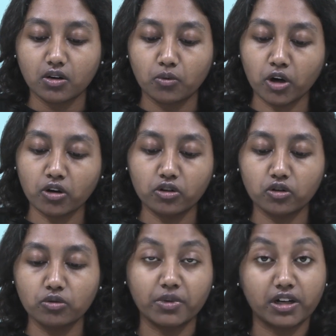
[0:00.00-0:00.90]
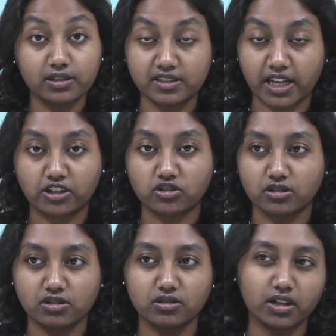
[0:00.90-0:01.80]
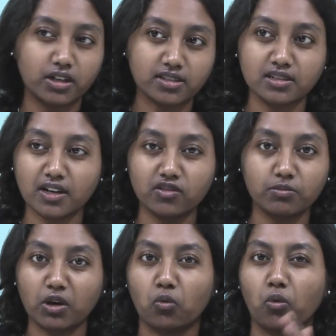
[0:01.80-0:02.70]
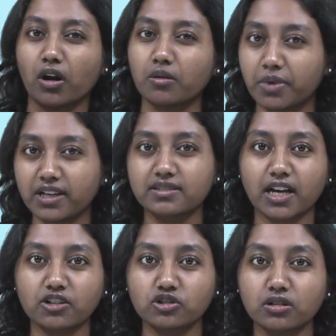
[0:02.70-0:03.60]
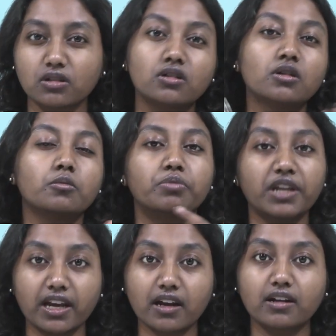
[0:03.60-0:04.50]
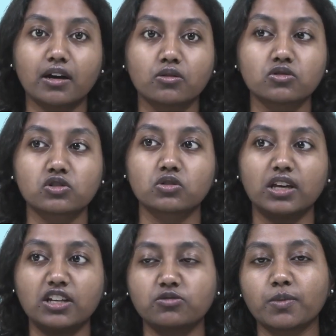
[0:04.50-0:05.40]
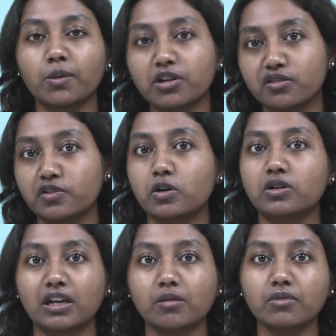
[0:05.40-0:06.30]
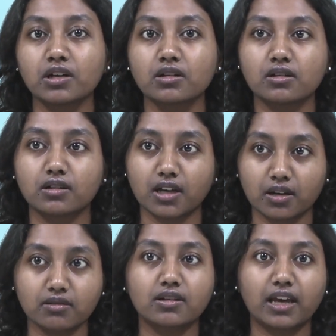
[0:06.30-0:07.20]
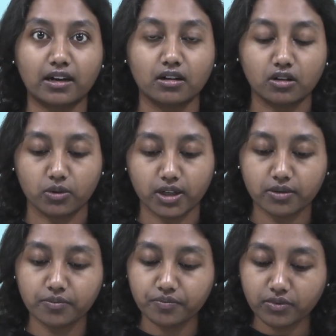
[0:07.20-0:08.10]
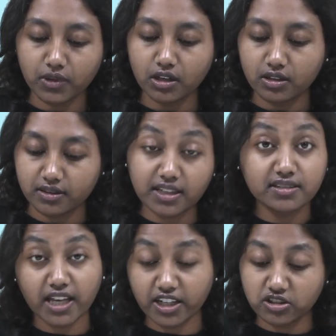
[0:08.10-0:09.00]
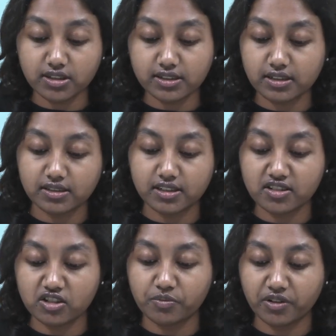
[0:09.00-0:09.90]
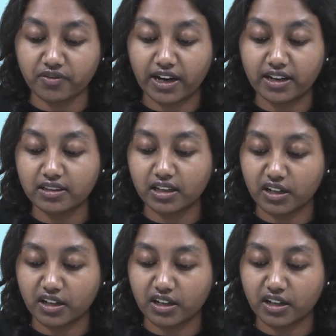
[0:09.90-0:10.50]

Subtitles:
1 or 2 middle sections. It doesn't have to be one big section. Break it down so each member of your team can cater to it. These sections consist of providing the